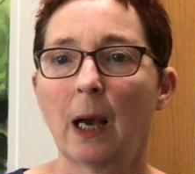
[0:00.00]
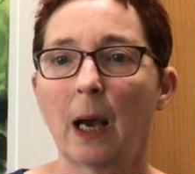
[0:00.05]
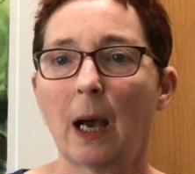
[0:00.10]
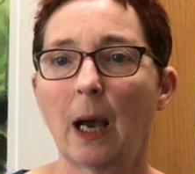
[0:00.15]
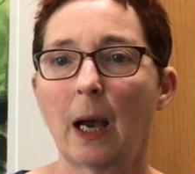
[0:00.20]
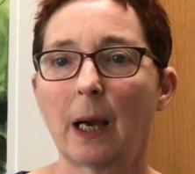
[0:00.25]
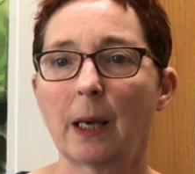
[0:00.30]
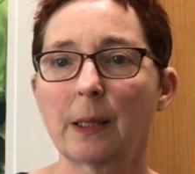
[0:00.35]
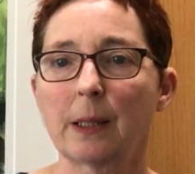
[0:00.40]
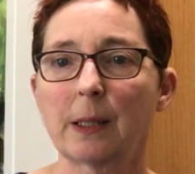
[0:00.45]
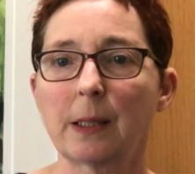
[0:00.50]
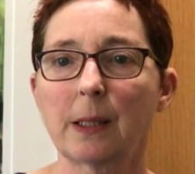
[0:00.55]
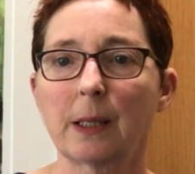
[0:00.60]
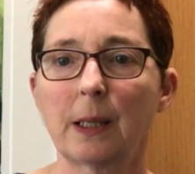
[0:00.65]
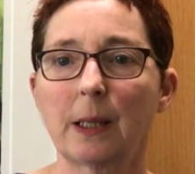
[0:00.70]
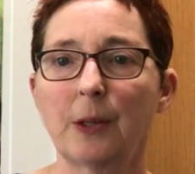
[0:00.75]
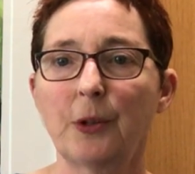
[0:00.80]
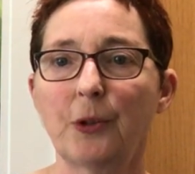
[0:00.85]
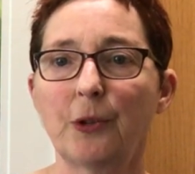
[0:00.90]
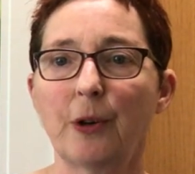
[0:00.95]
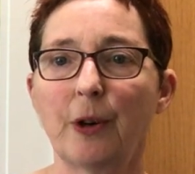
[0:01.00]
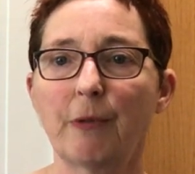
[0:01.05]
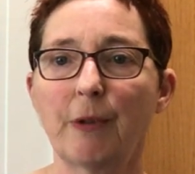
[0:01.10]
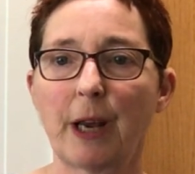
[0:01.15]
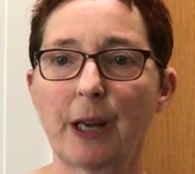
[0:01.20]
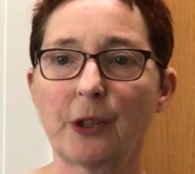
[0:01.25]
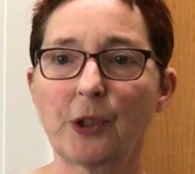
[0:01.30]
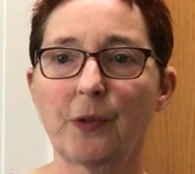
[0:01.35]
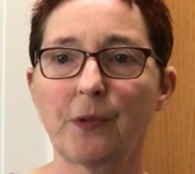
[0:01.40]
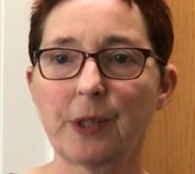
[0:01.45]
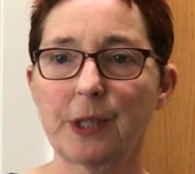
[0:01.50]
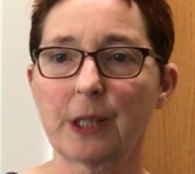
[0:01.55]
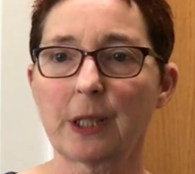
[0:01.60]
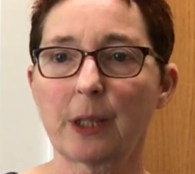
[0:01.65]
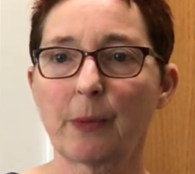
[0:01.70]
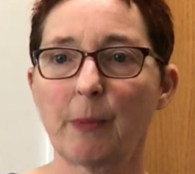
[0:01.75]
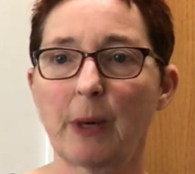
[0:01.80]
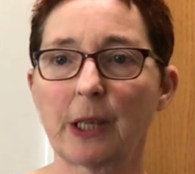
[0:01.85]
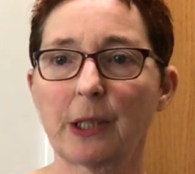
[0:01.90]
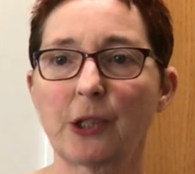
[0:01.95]
and either arrange a visit
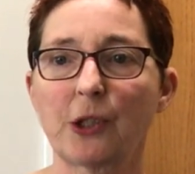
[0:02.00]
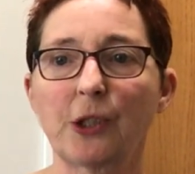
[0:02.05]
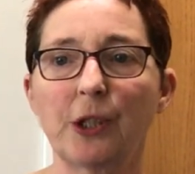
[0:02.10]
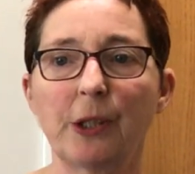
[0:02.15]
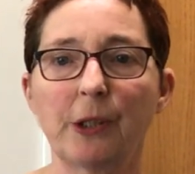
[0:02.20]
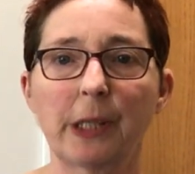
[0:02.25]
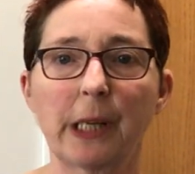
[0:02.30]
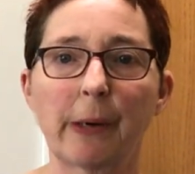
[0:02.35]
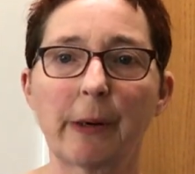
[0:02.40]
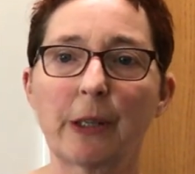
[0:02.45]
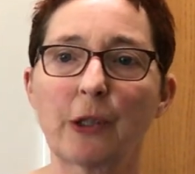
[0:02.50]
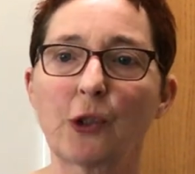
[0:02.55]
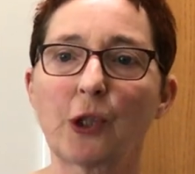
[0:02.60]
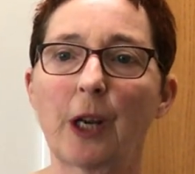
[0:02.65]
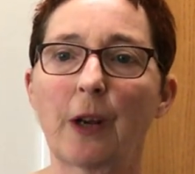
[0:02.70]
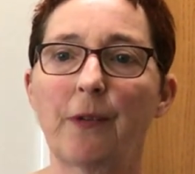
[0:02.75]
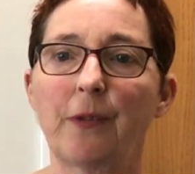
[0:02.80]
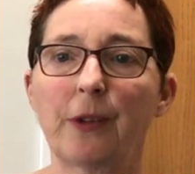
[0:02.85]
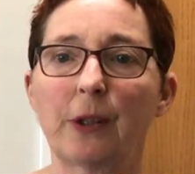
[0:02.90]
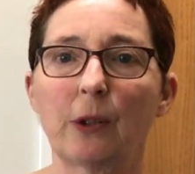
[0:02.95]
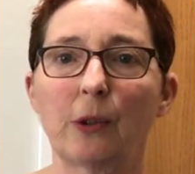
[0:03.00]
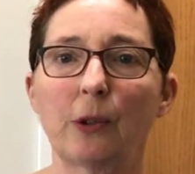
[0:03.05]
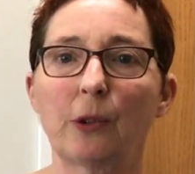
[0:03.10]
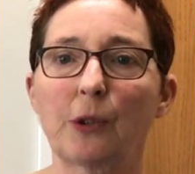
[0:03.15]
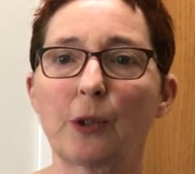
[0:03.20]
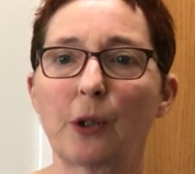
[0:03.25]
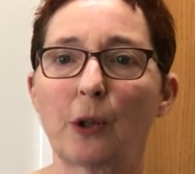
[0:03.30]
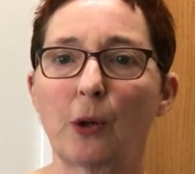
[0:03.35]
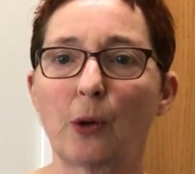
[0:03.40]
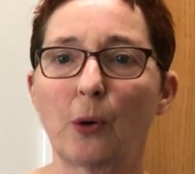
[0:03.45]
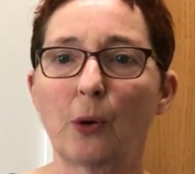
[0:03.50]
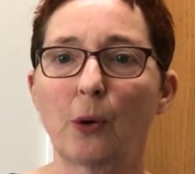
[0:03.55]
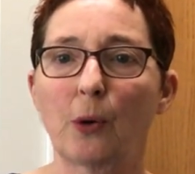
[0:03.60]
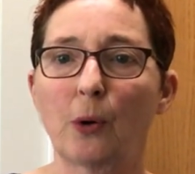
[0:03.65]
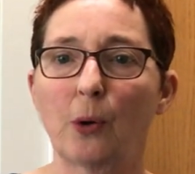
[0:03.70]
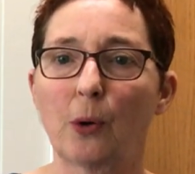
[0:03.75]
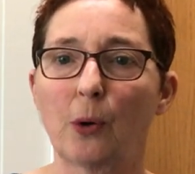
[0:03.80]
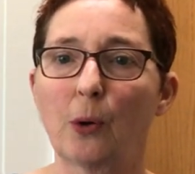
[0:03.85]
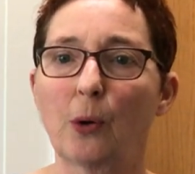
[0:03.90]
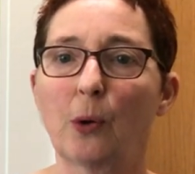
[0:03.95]
to my studio in Sheffield
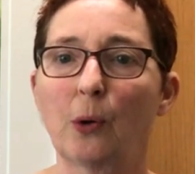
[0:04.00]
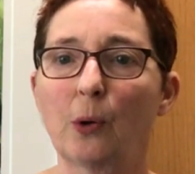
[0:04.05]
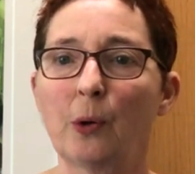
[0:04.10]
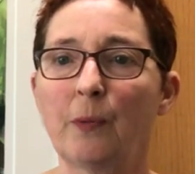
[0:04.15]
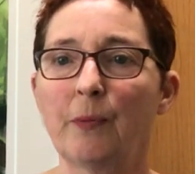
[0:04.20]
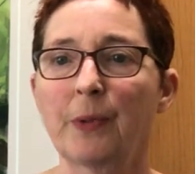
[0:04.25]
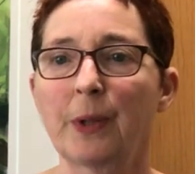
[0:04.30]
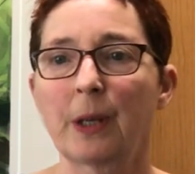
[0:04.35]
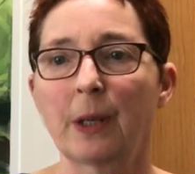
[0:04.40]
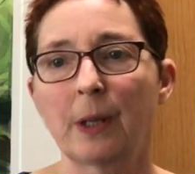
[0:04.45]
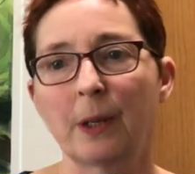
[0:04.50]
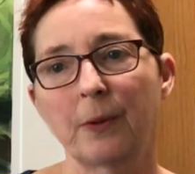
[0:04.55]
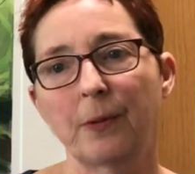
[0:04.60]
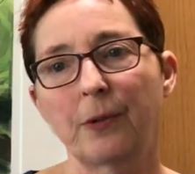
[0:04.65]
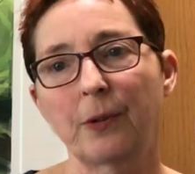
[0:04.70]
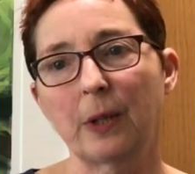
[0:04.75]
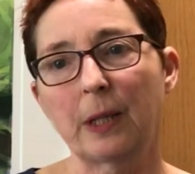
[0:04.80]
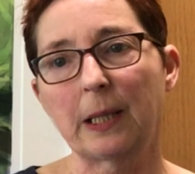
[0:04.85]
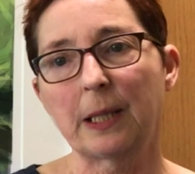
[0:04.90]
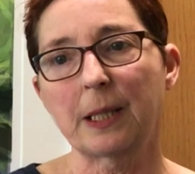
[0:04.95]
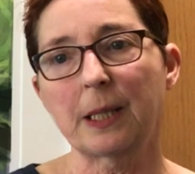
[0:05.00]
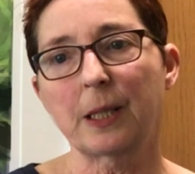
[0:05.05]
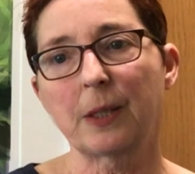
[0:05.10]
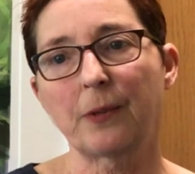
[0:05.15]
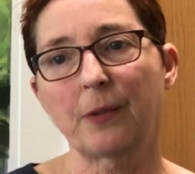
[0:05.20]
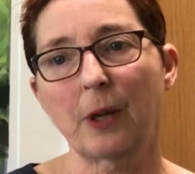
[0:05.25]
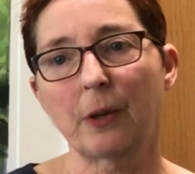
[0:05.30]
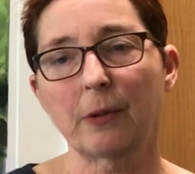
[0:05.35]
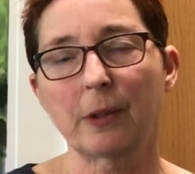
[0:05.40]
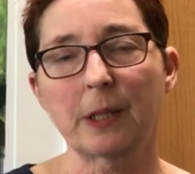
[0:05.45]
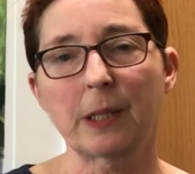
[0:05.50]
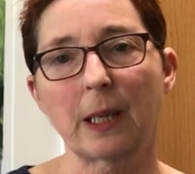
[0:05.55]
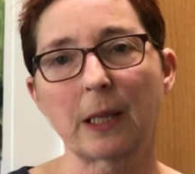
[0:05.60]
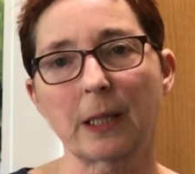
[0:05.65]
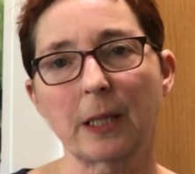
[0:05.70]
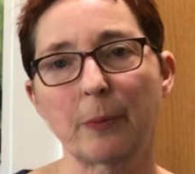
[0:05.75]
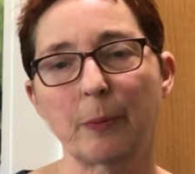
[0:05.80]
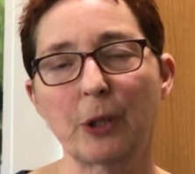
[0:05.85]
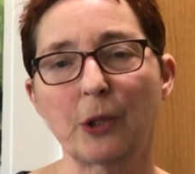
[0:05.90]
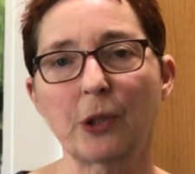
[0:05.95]
or for a list of current
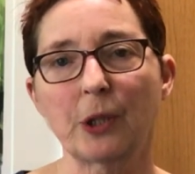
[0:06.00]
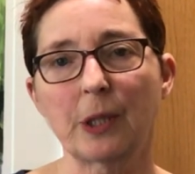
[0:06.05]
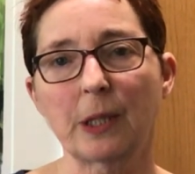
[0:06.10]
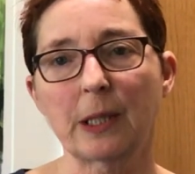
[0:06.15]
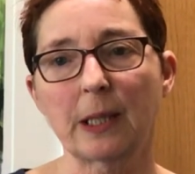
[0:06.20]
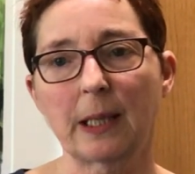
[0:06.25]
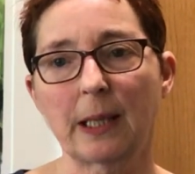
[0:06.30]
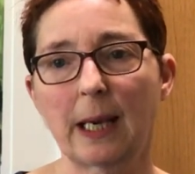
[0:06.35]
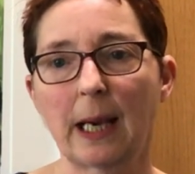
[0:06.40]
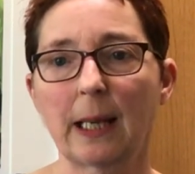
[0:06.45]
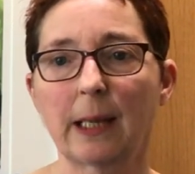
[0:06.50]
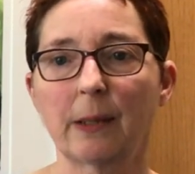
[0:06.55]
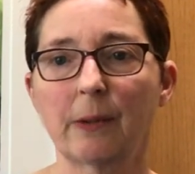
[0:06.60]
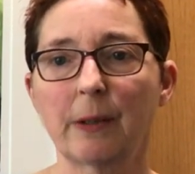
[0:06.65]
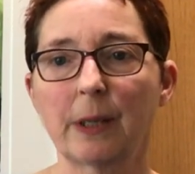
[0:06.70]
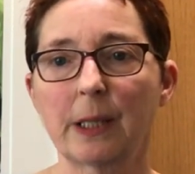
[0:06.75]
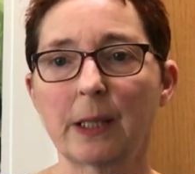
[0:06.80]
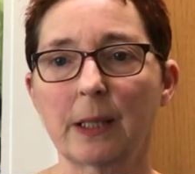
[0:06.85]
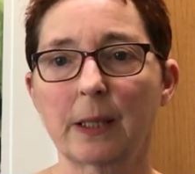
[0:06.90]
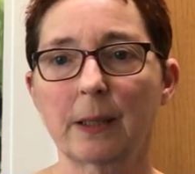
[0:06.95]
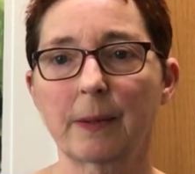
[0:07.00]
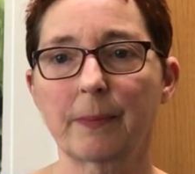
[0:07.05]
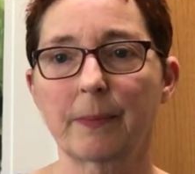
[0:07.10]
exhibitions and galleries.